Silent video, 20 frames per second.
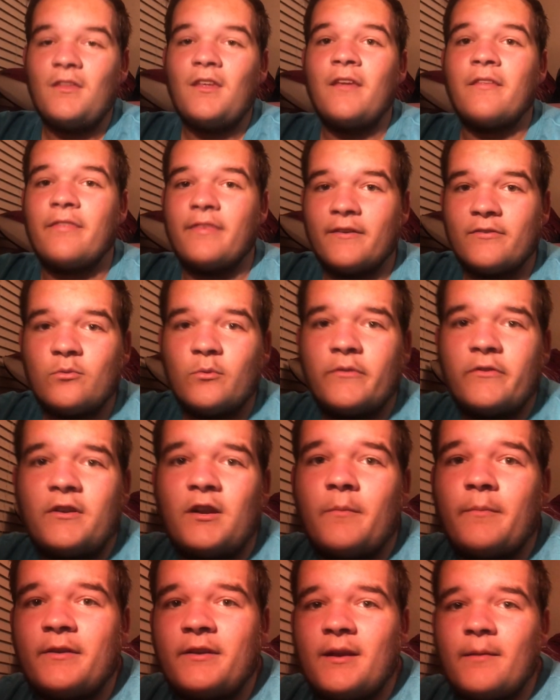this one's
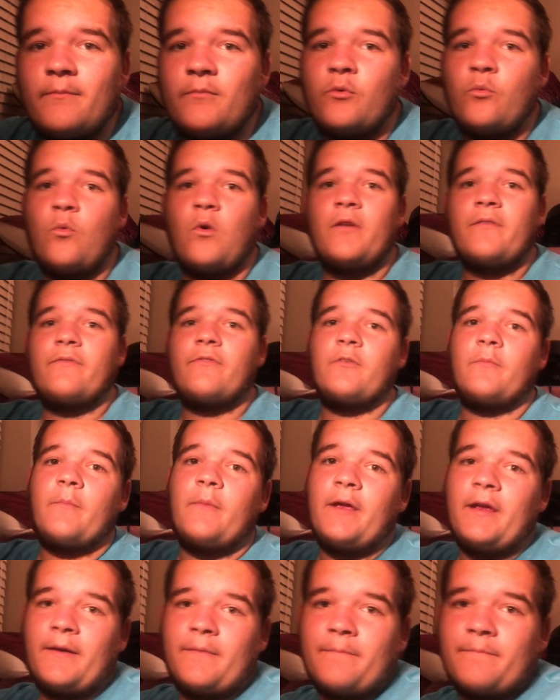gonna be number one for
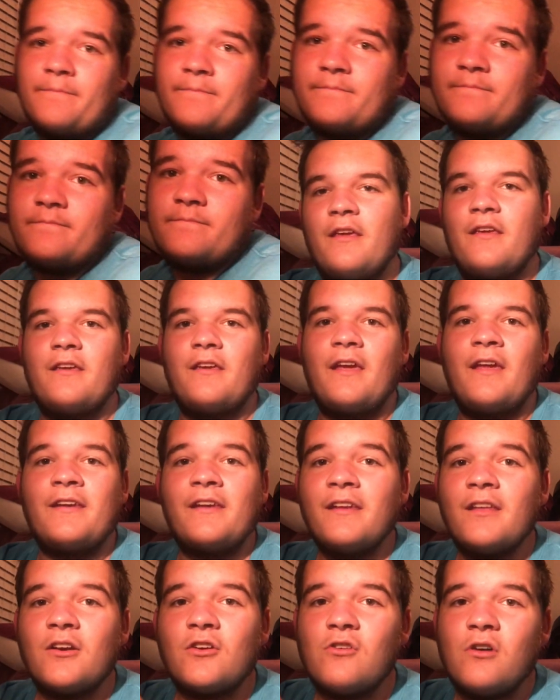me. And
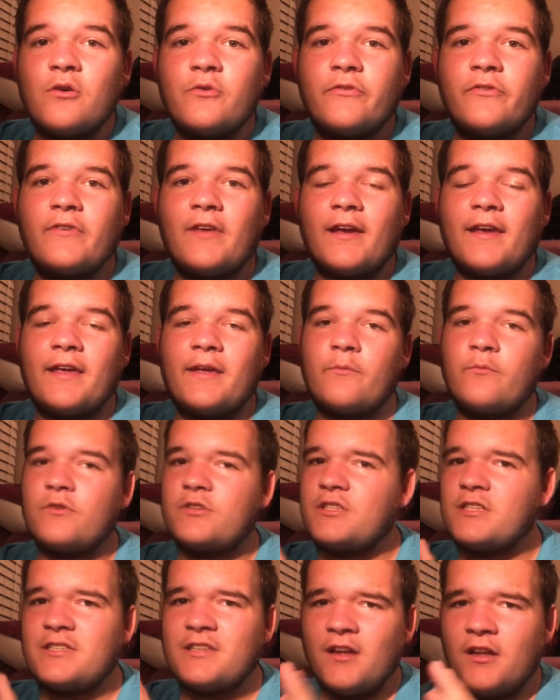in a close second,
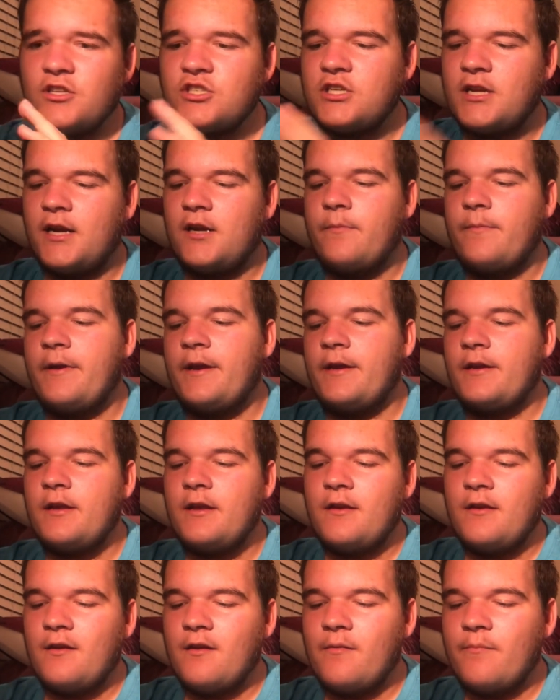which is not a chatterbait,
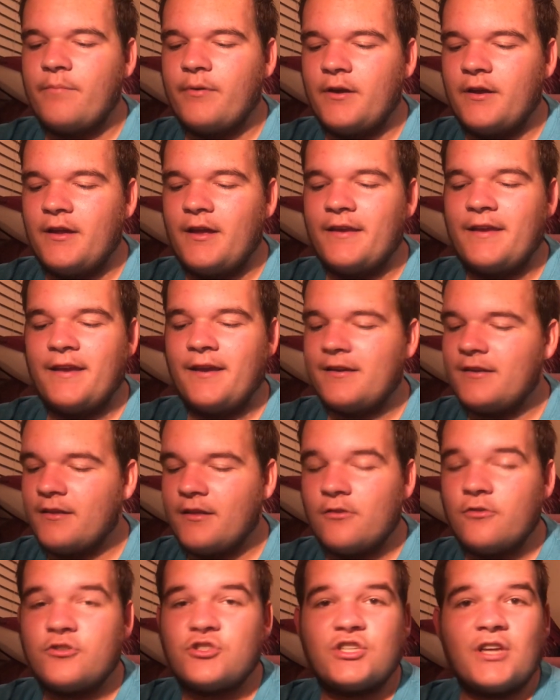but again,
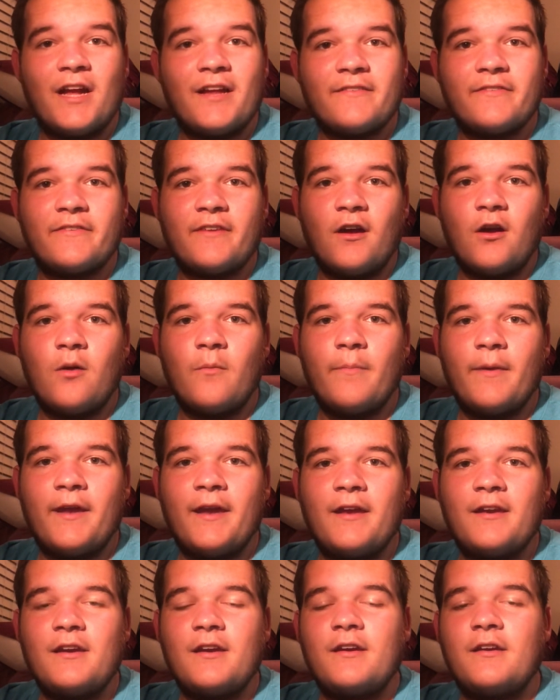another shad style
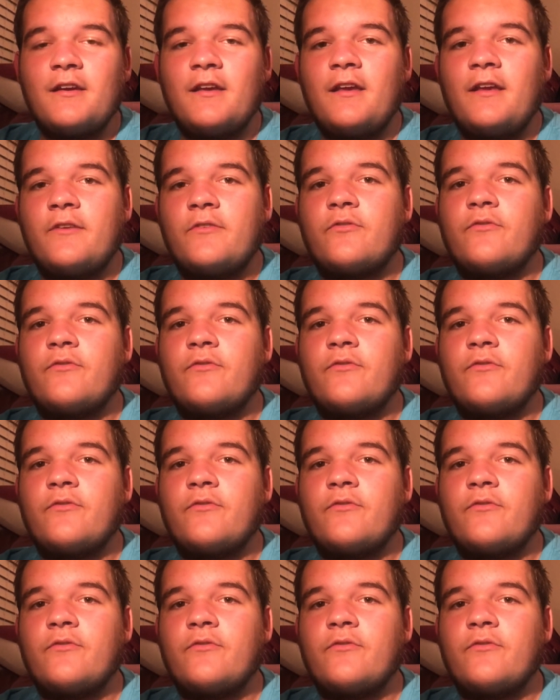bait, is